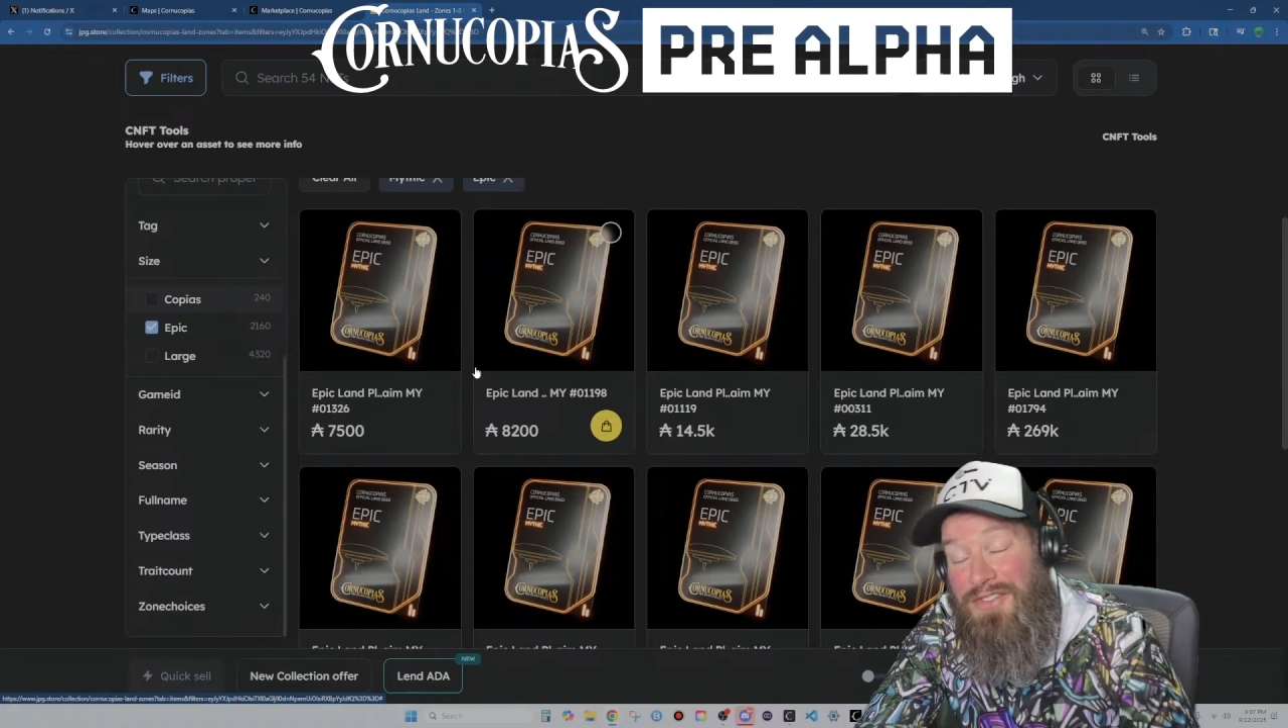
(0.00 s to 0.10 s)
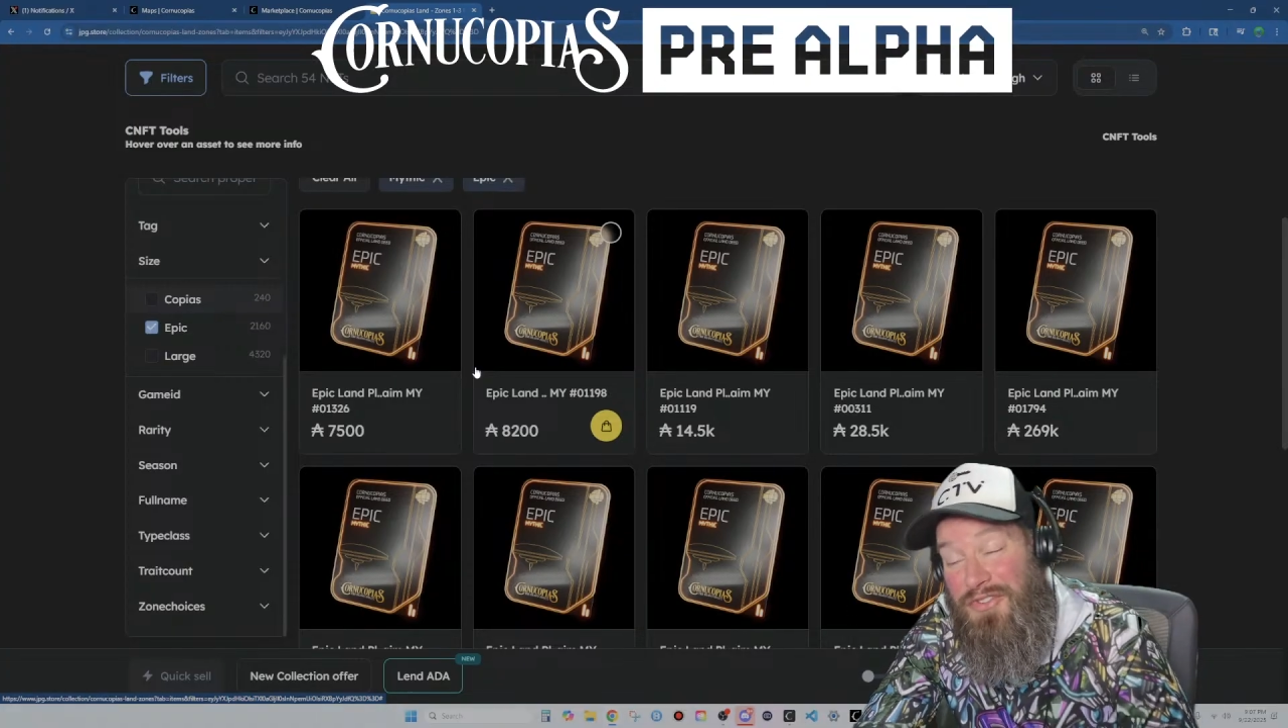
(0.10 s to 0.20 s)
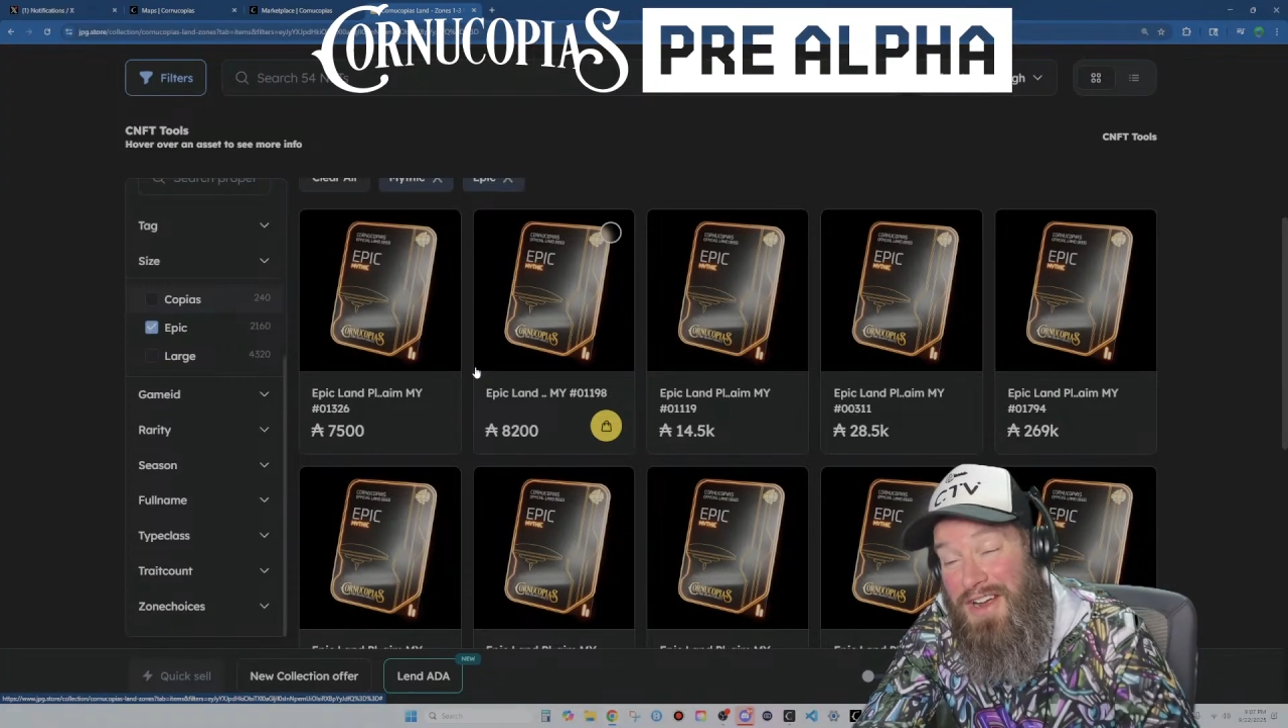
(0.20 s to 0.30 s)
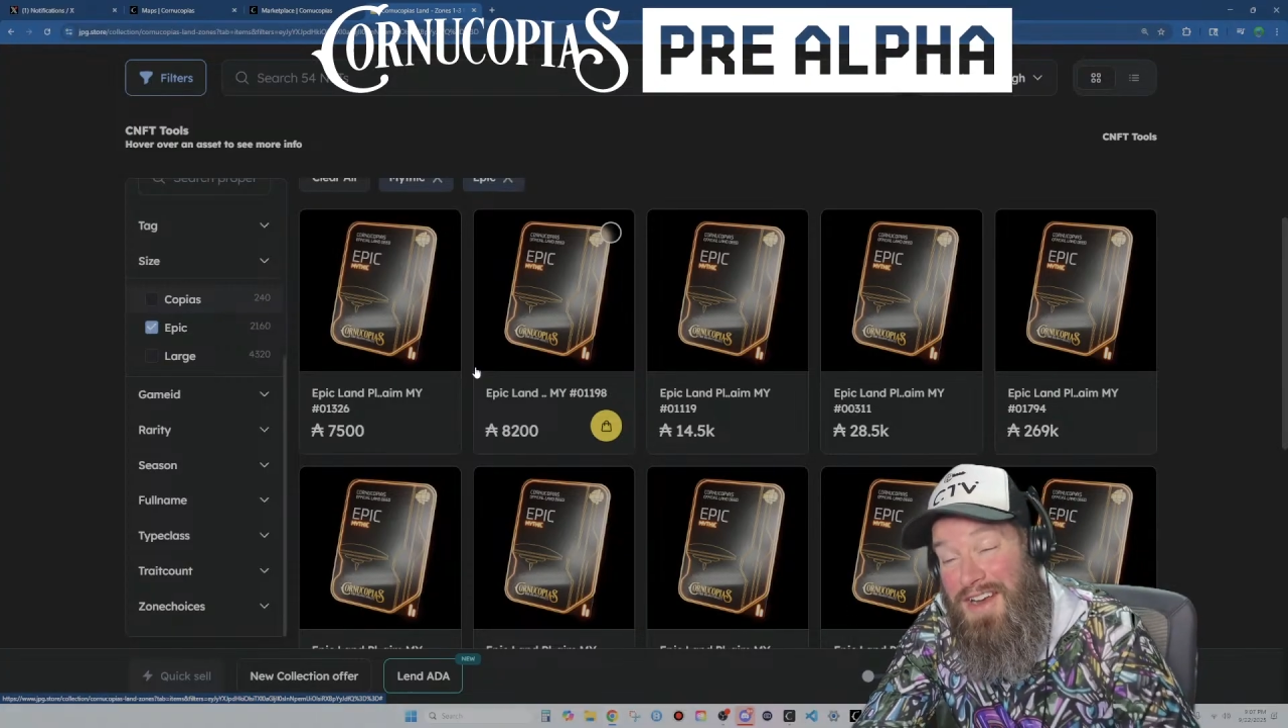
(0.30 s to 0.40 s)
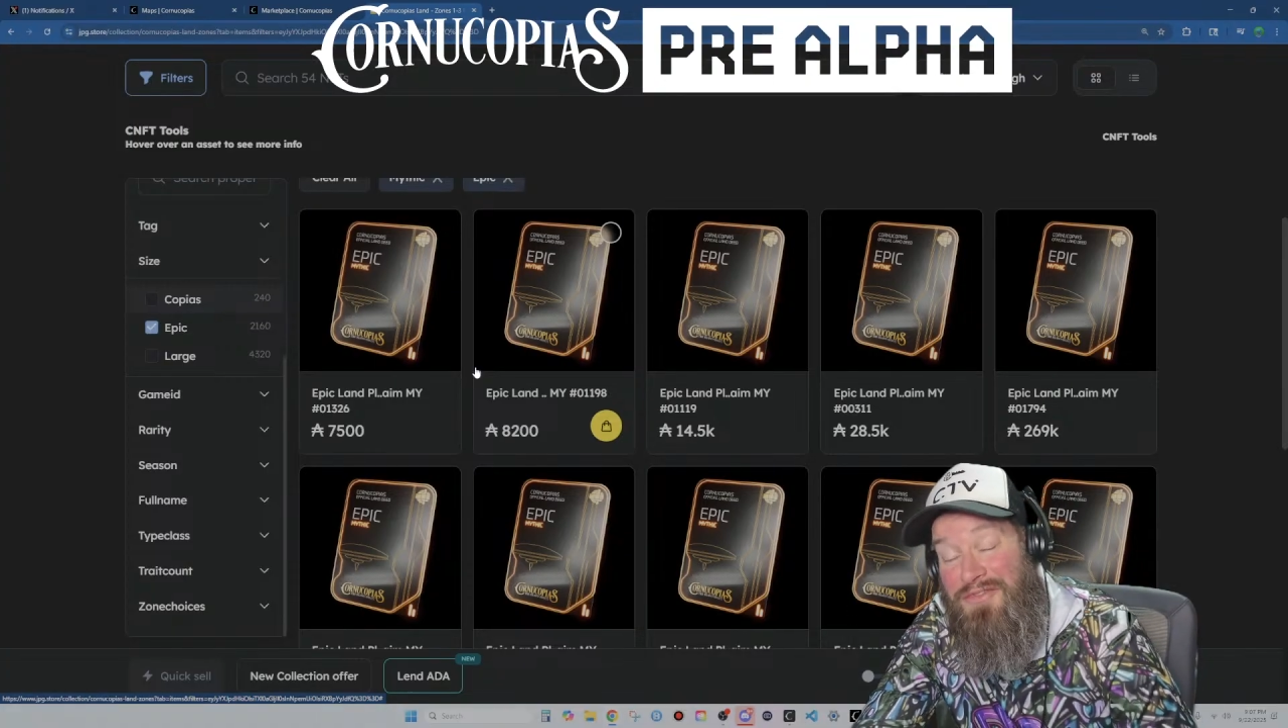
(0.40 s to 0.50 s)

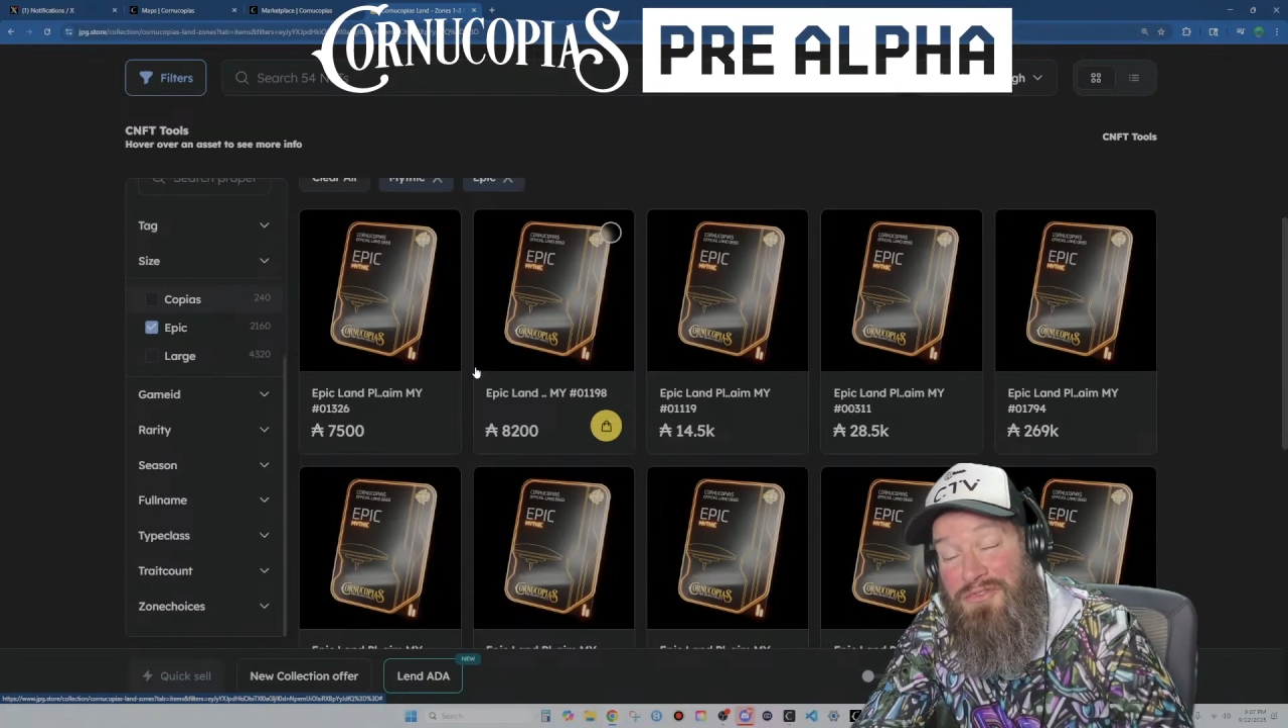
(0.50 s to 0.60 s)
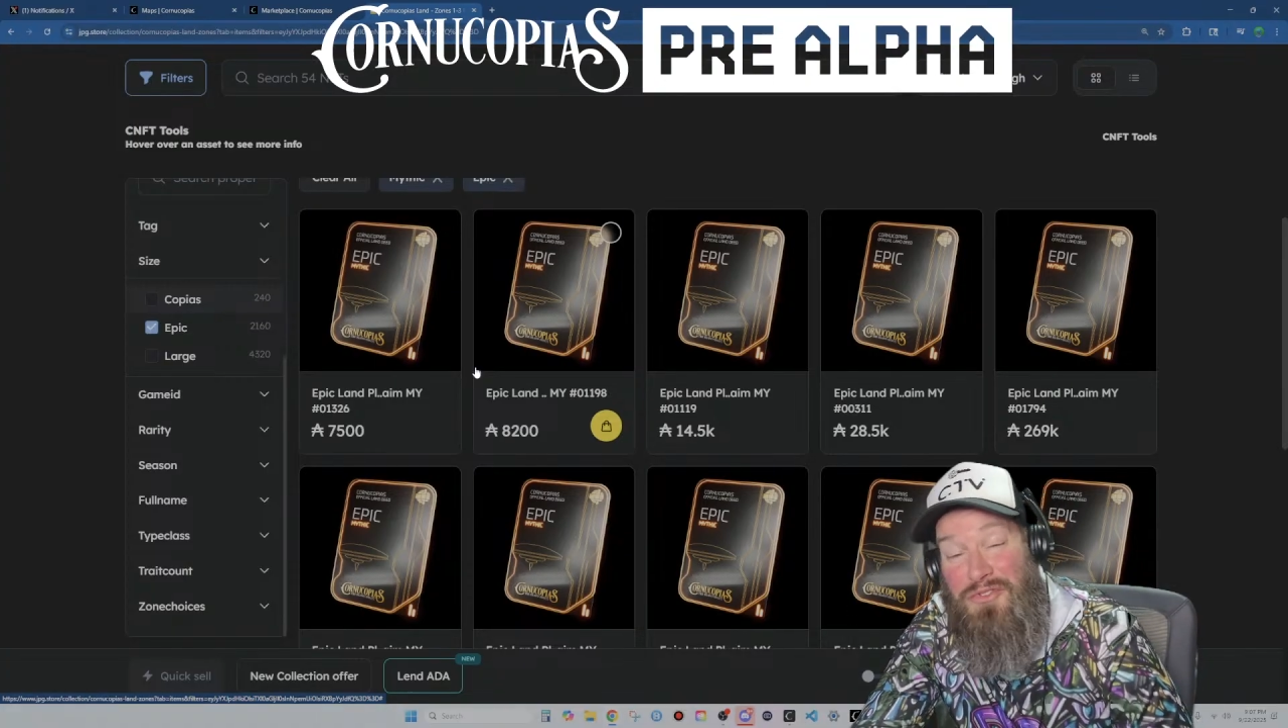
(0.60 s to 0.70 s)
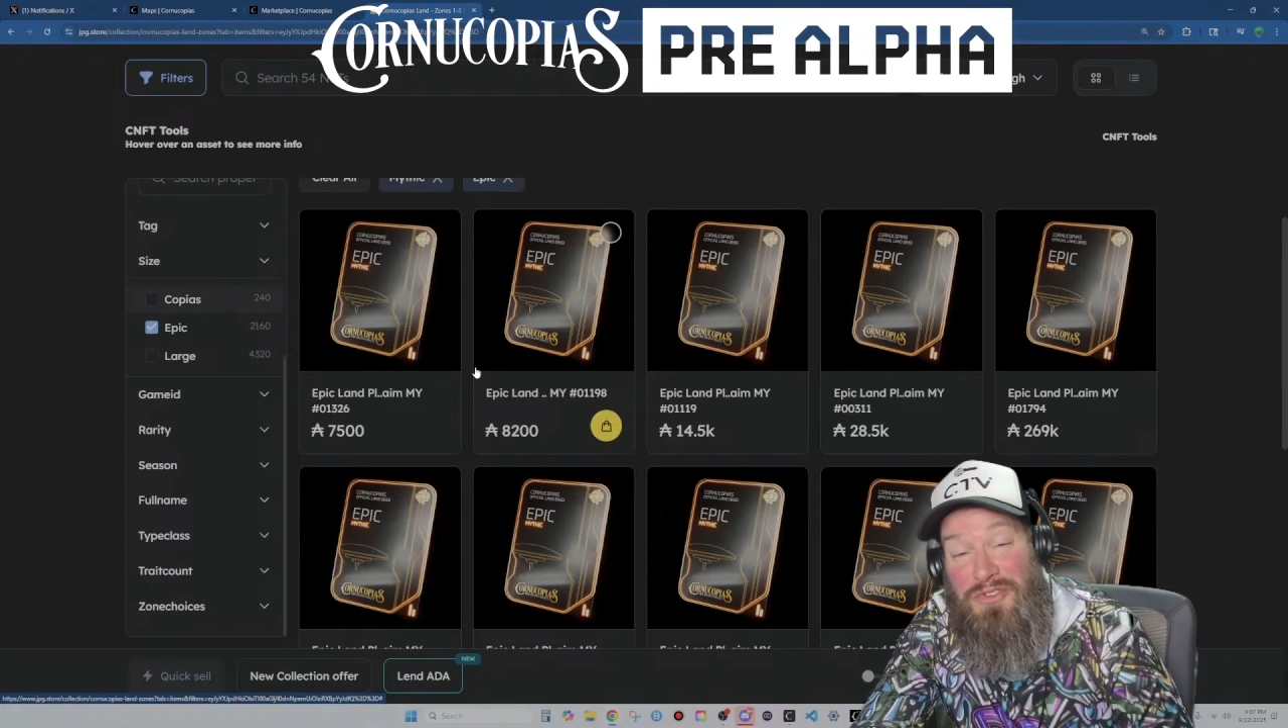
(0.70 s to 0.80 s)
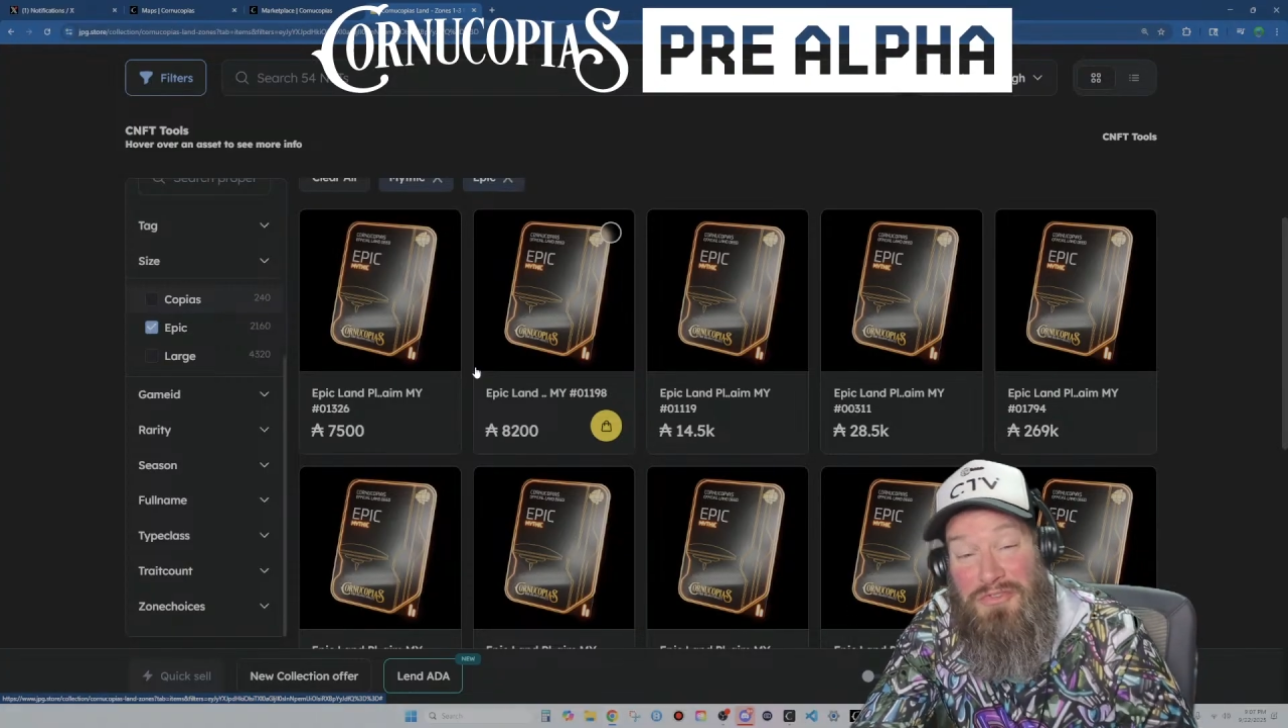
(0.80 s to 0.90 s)
Friday for